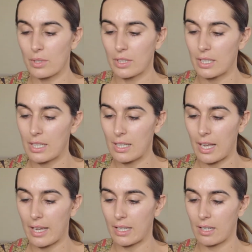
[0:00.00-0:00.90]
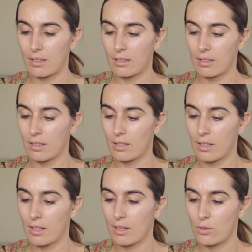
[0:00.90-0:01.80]
really like
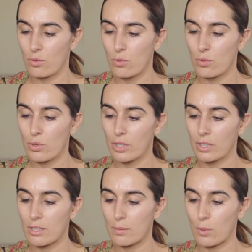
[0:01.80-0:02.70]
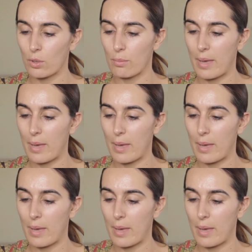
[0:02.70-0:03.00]
really small